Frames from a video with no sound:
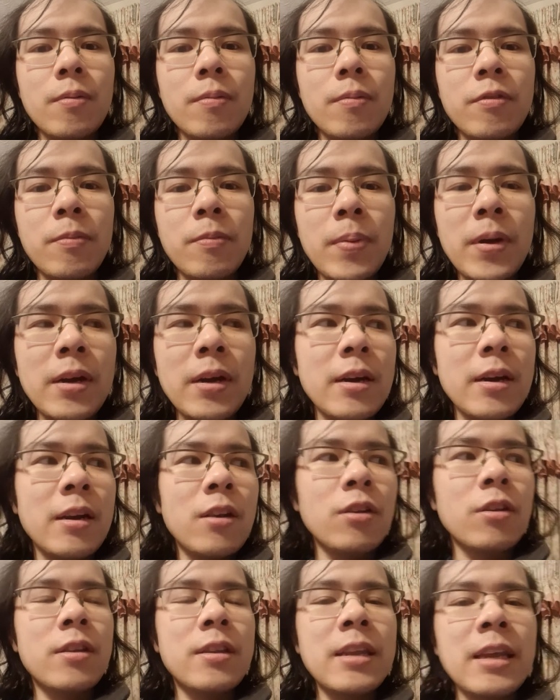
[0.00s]

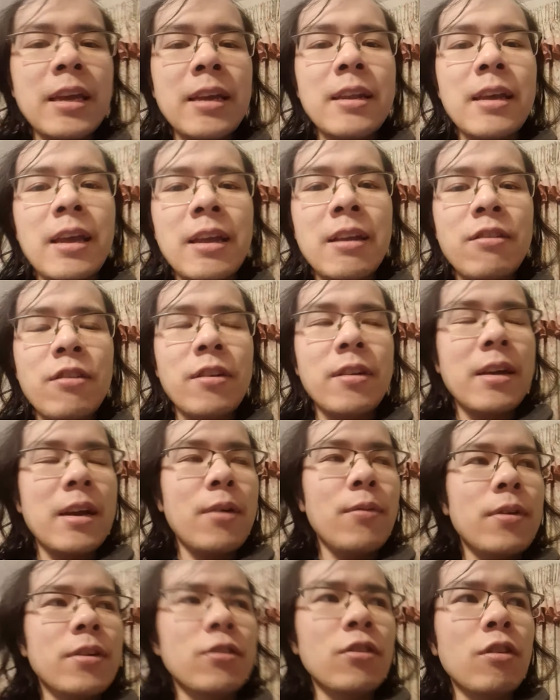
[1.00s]
Japan did edge it
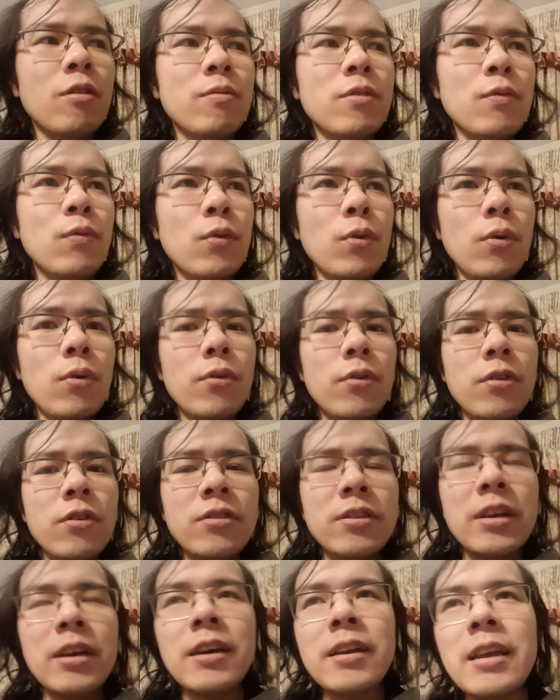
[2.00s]
out in terms of
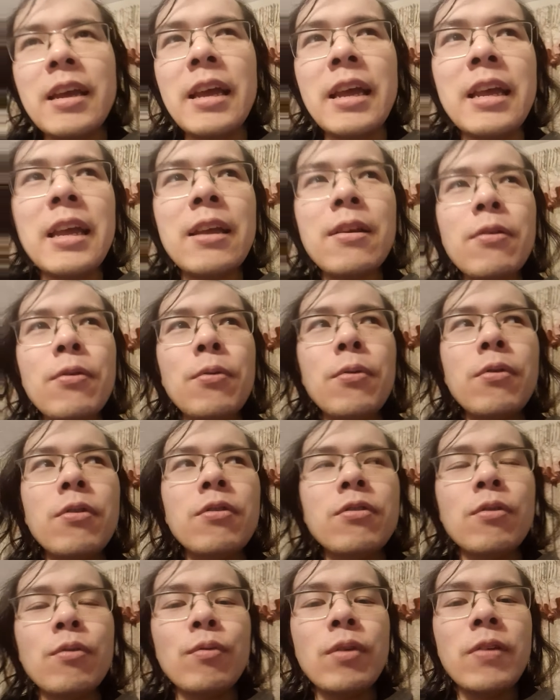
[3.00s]
corners. They had 8
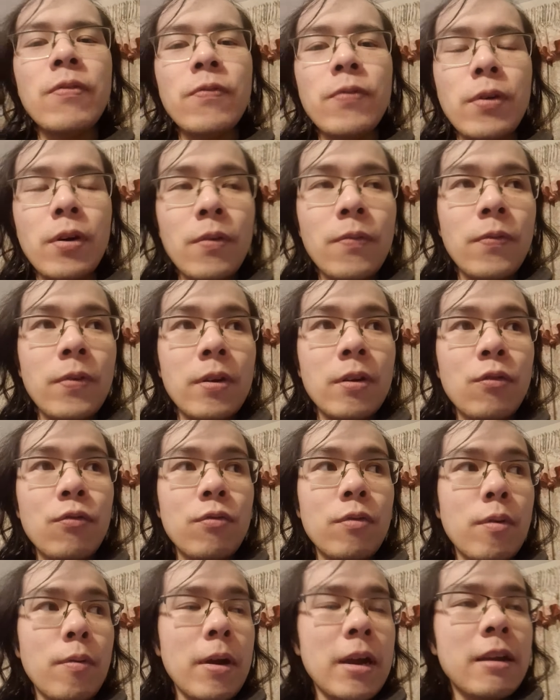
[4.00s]
corners, only 5 for
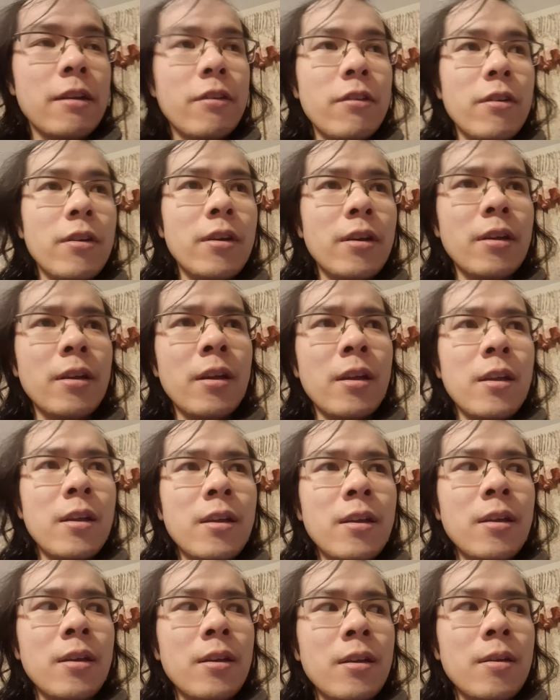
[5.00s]
Croatia.
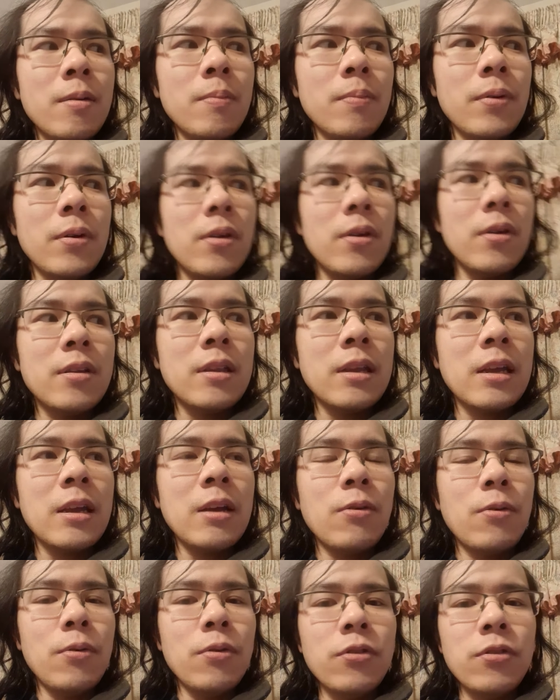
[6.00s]
But
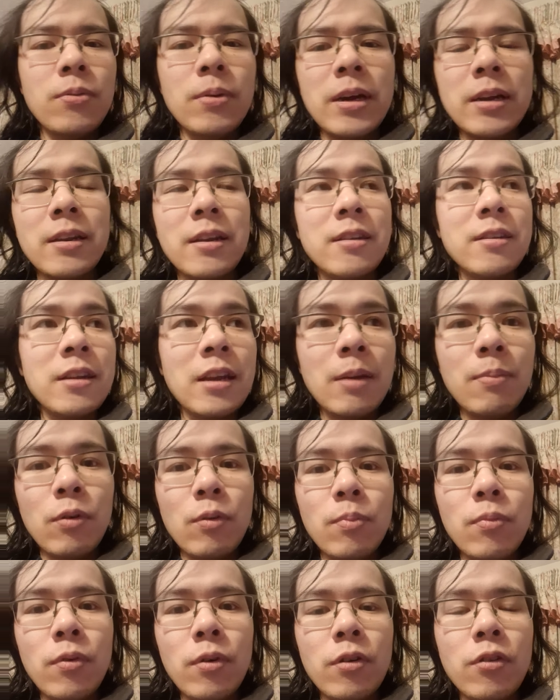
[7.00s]
they also had the same
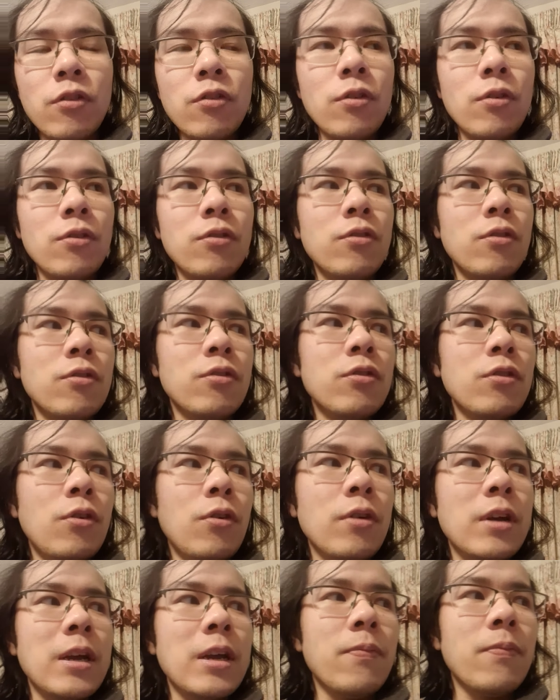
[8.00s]
number of shots on
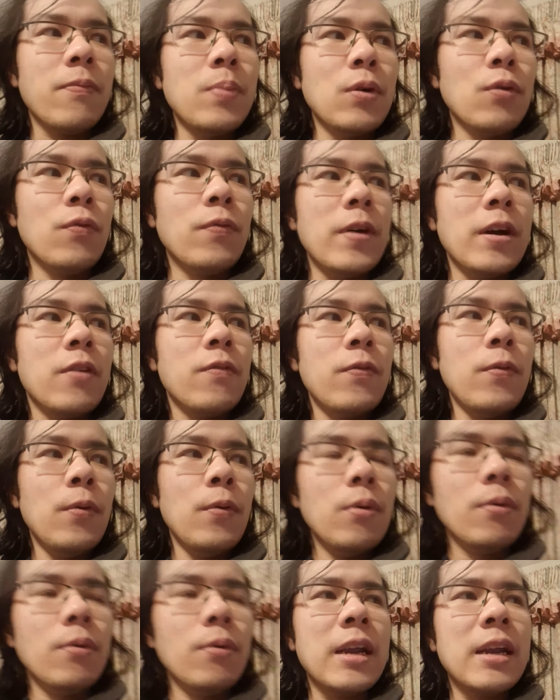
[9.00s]
target, both had
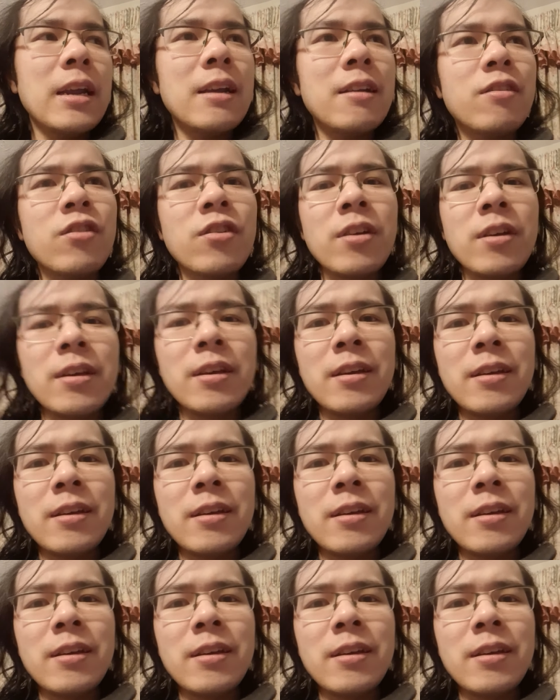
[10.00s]
4 each.